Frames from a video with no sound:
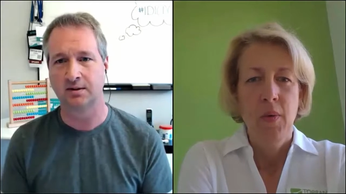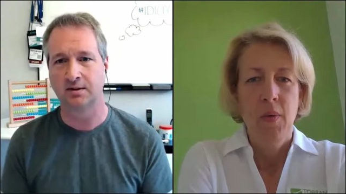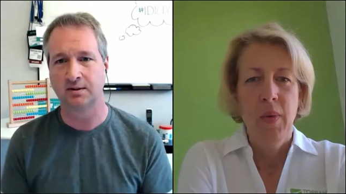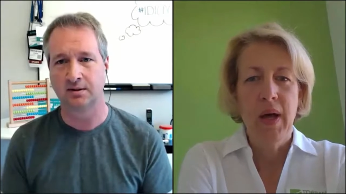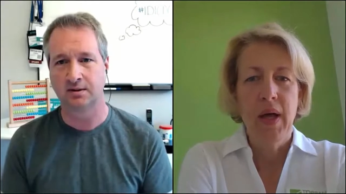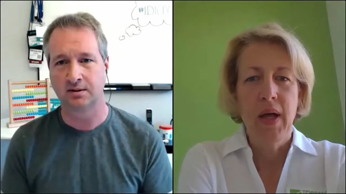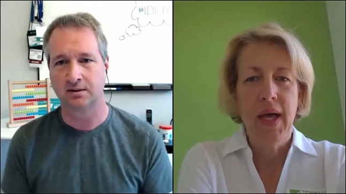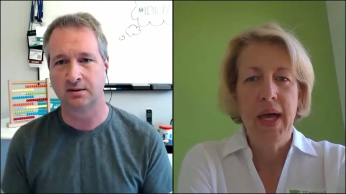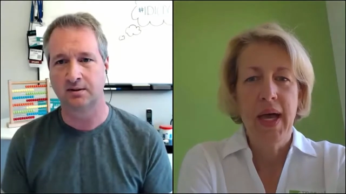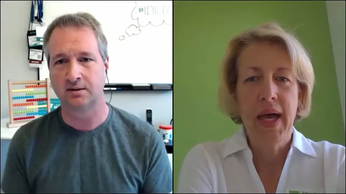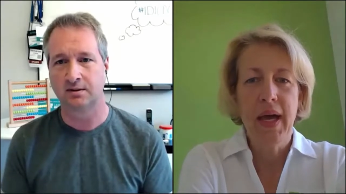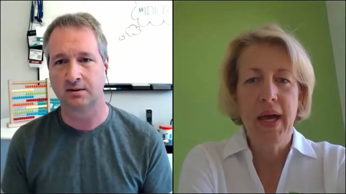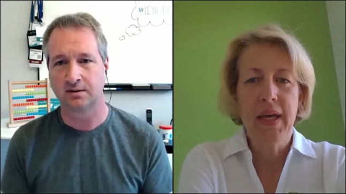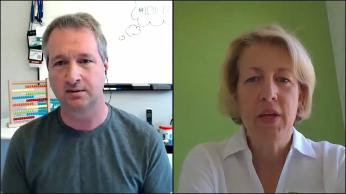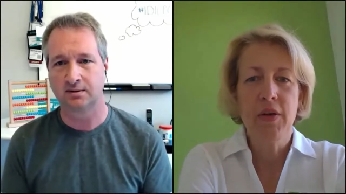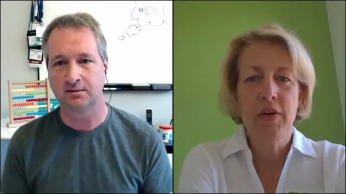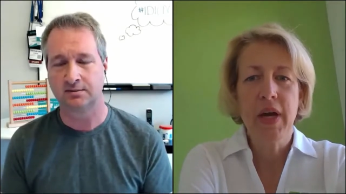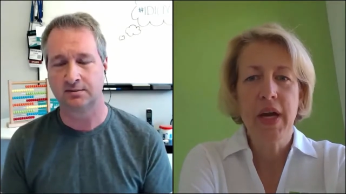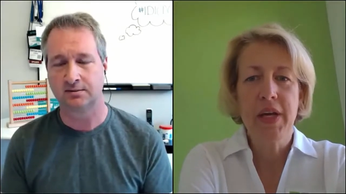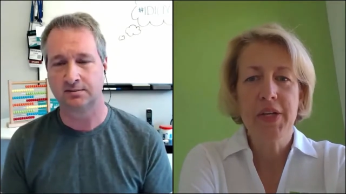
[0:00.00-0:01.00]
Speaker 1: Well,
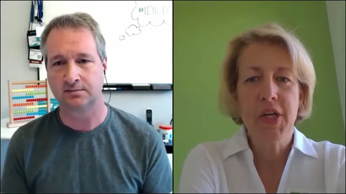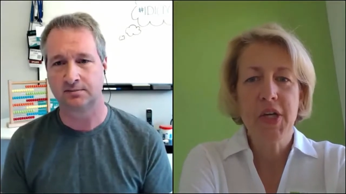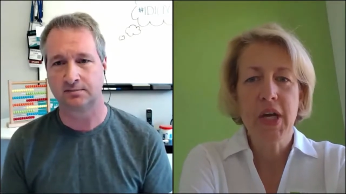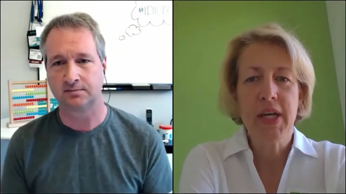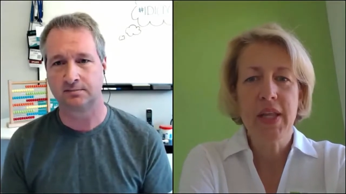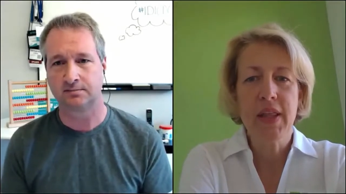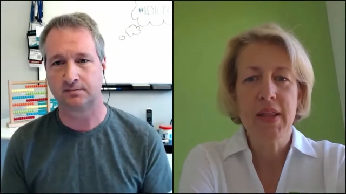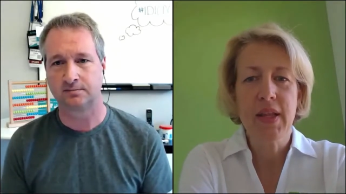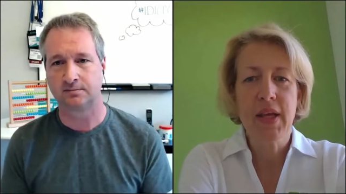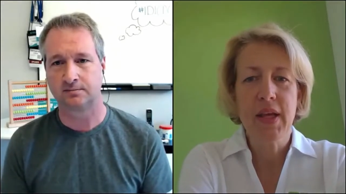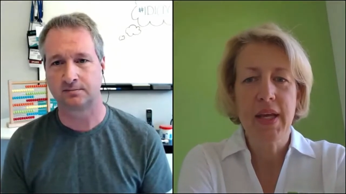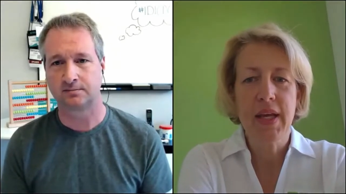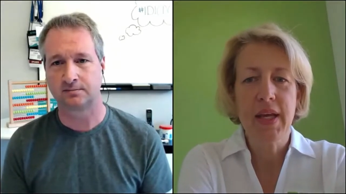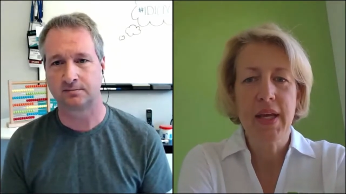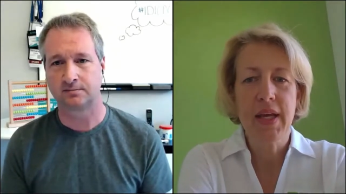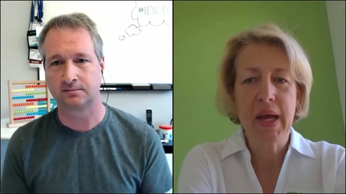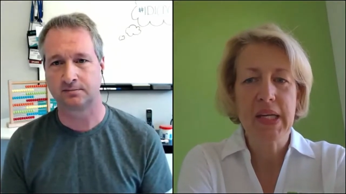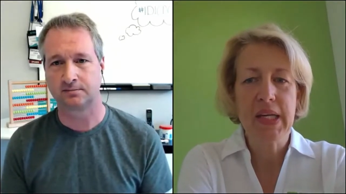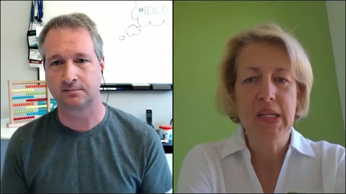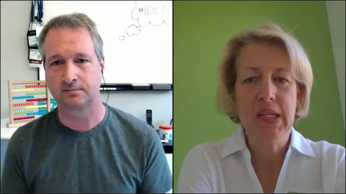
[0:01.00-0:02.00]
you know, I try to
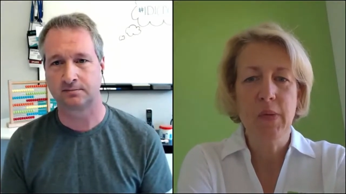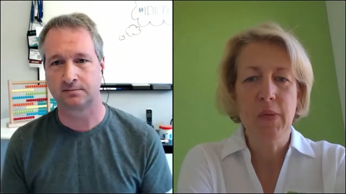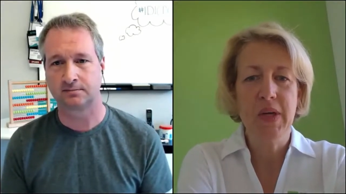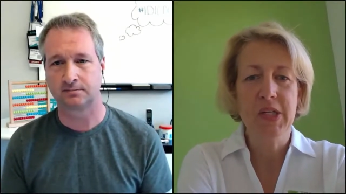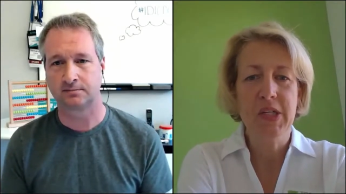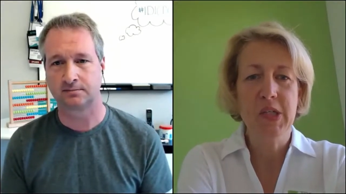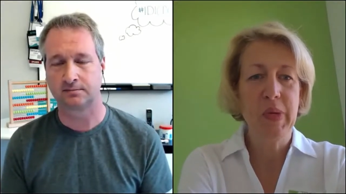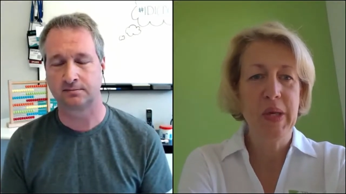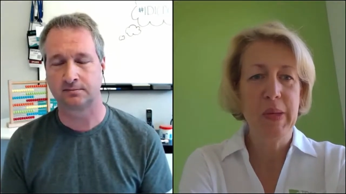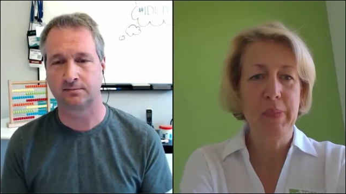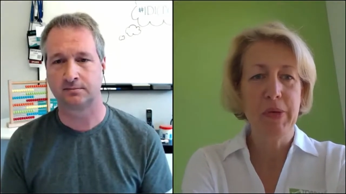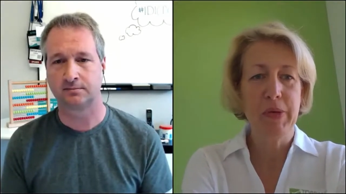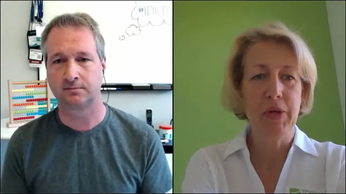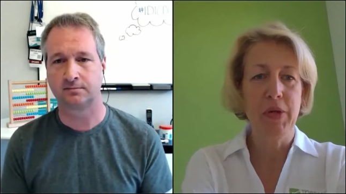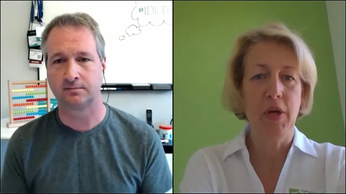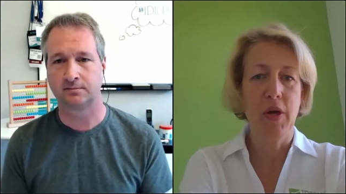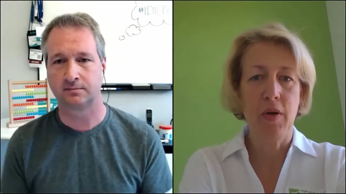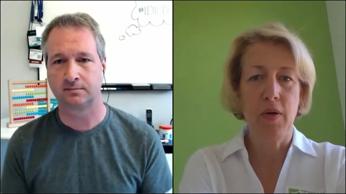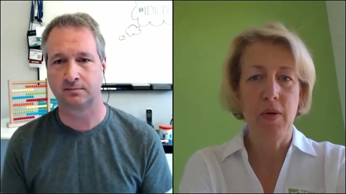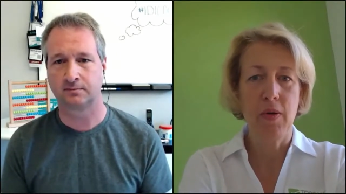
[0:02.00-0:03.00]
connect back to what do people
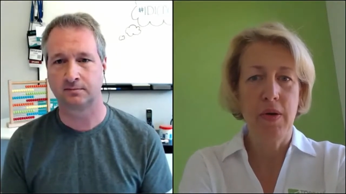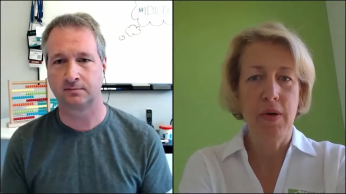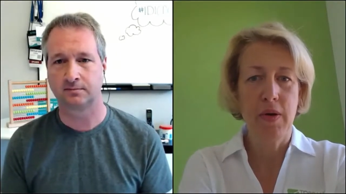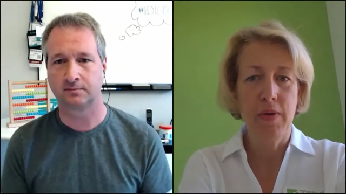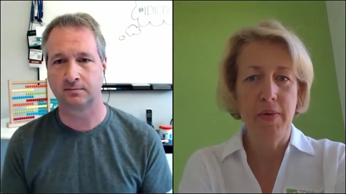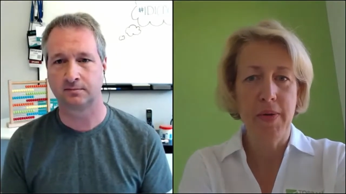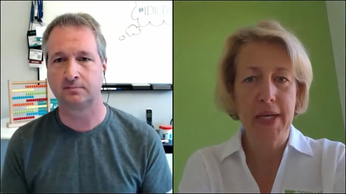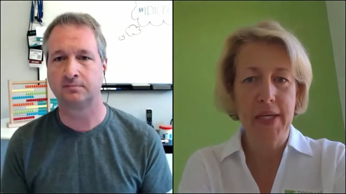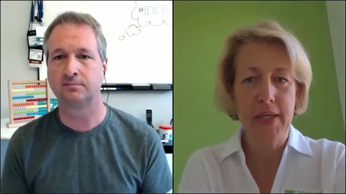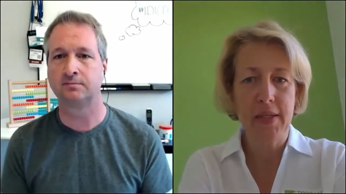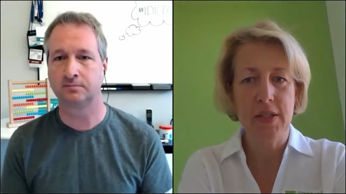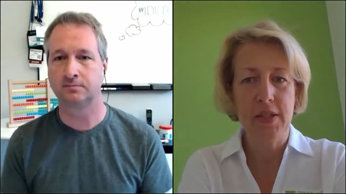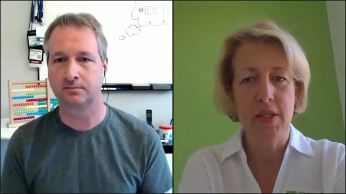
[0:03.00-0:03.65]
know, right?